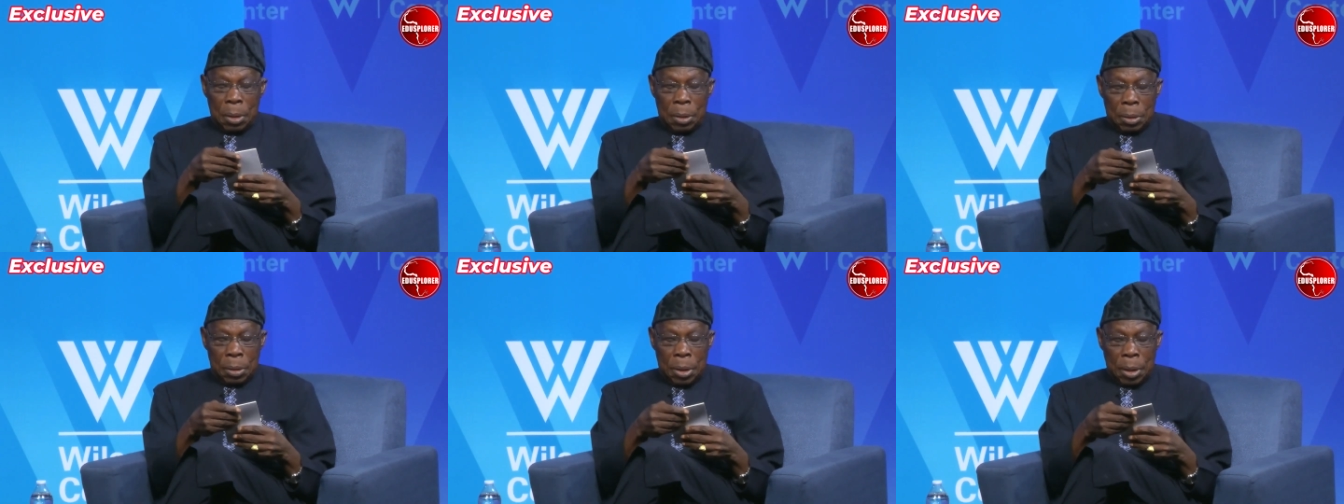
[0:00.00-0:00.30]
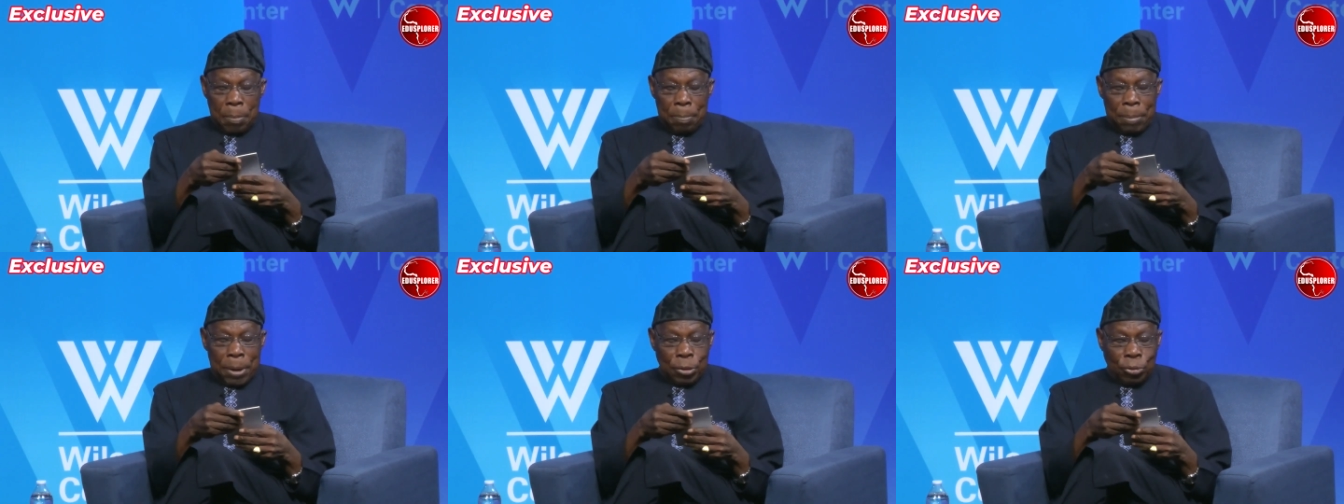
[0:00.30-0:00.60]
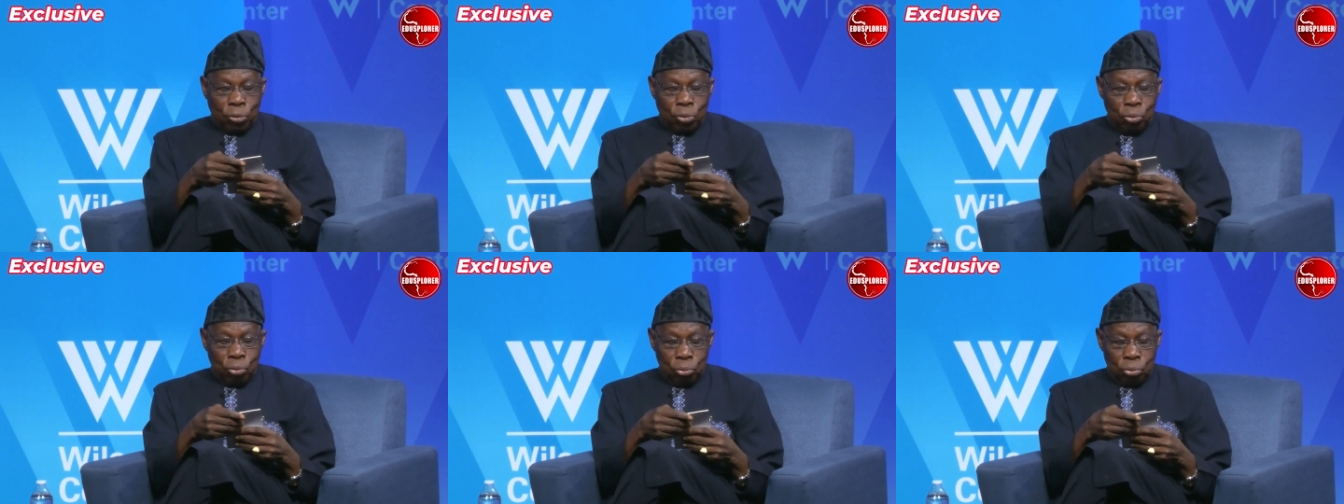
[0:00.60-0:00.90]
Number
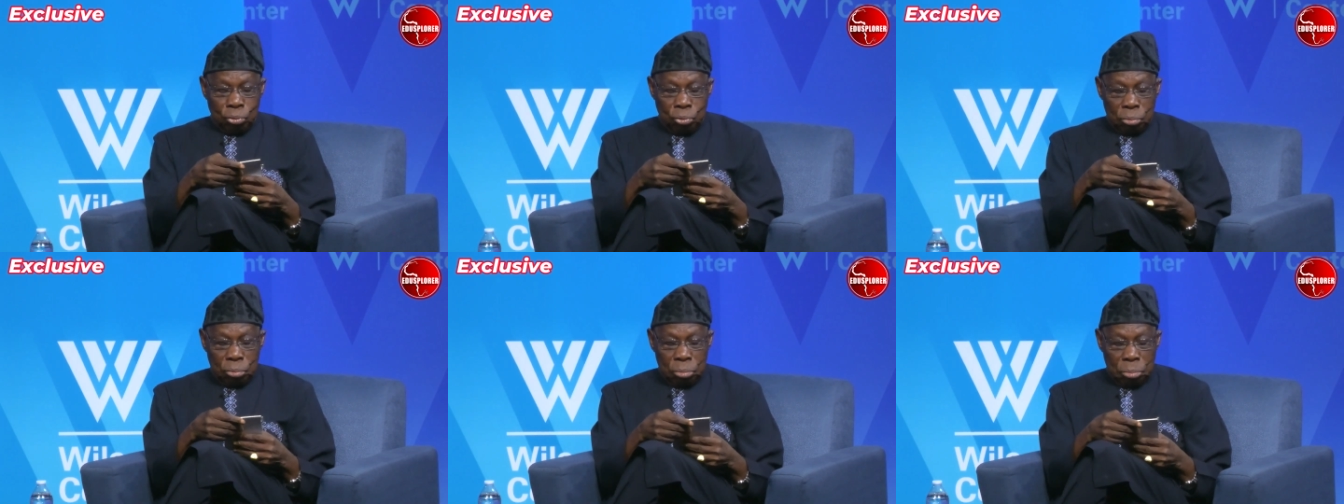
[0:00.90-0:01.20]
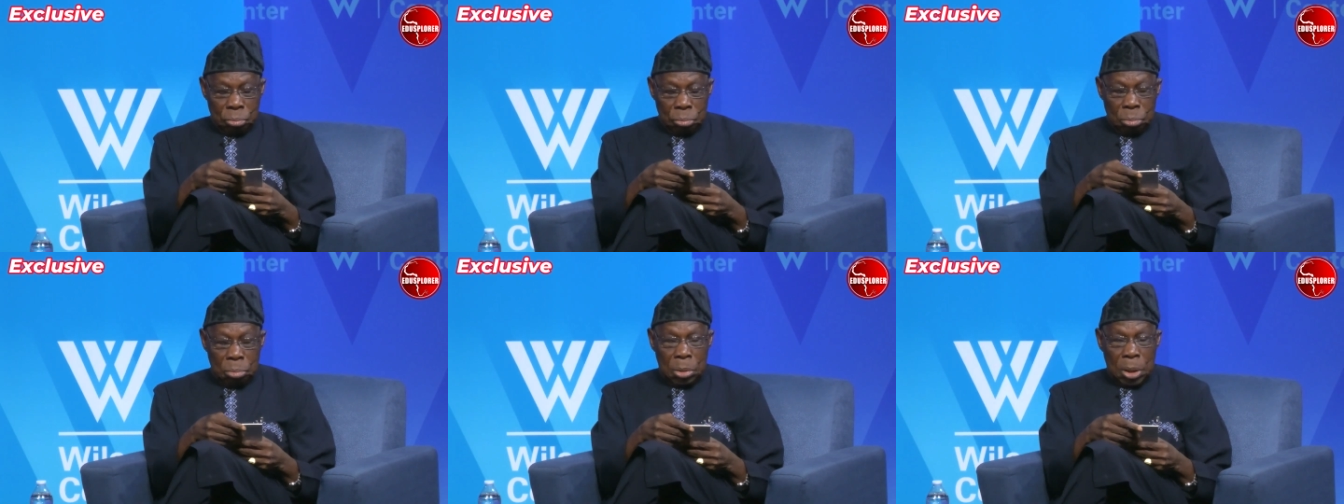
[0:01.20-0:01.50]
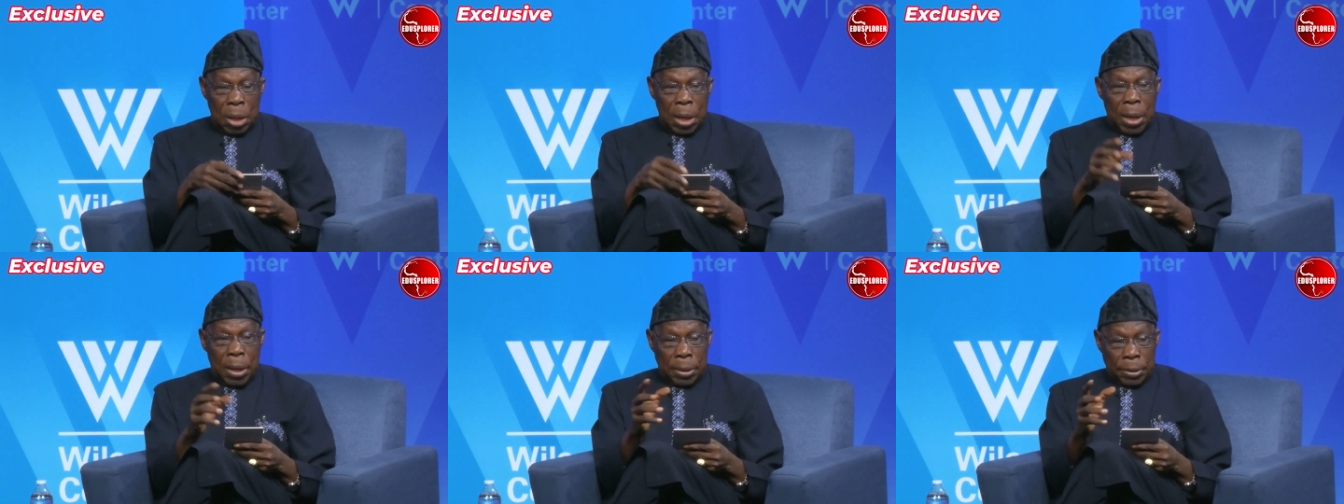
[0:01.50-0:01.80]
two,
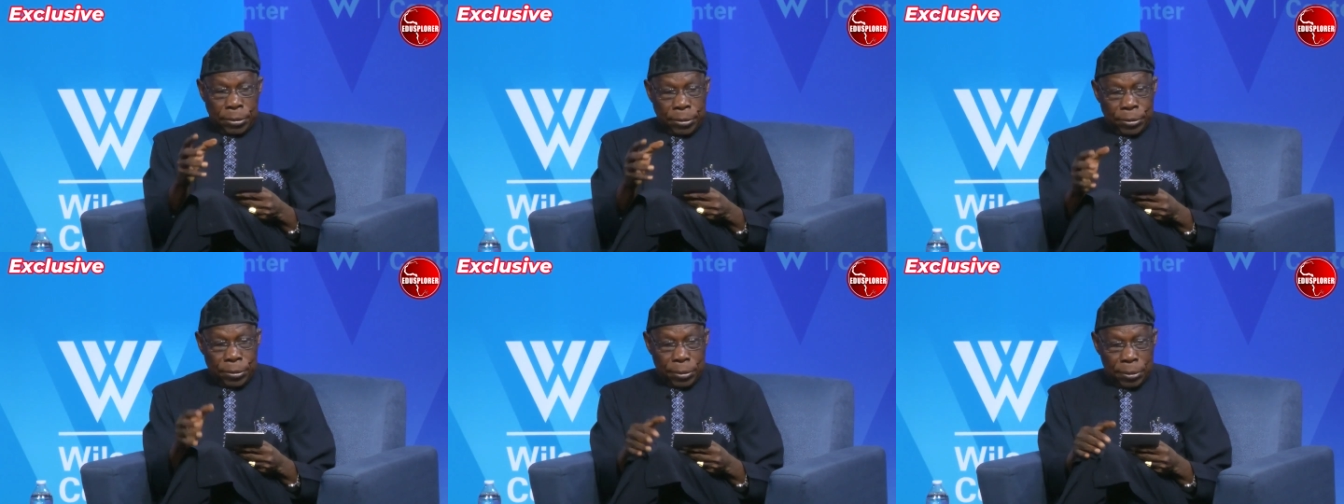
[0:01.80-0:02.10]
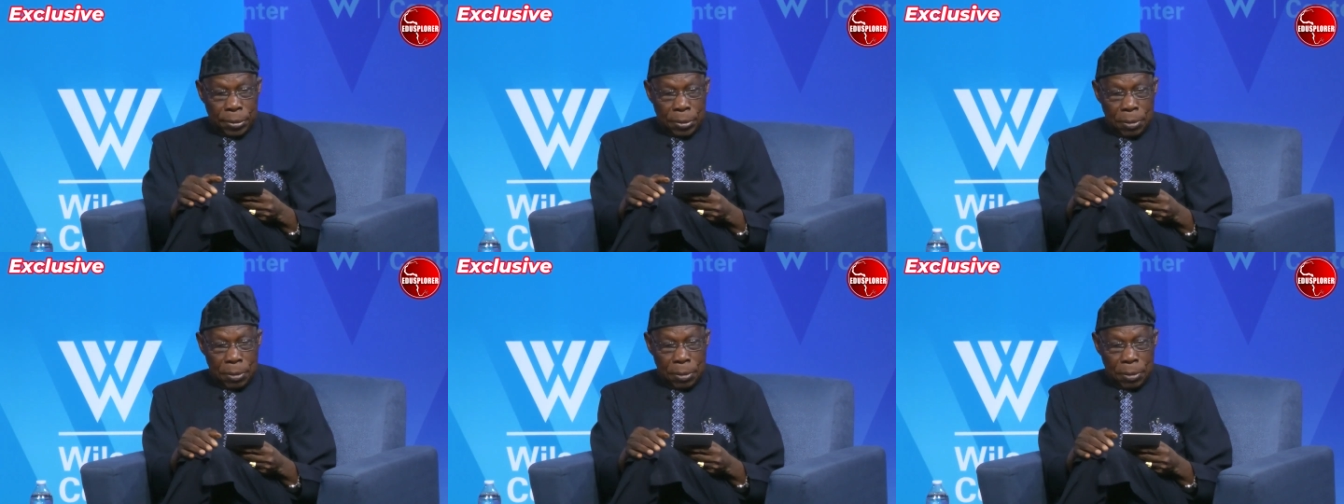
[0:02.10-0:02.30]
health.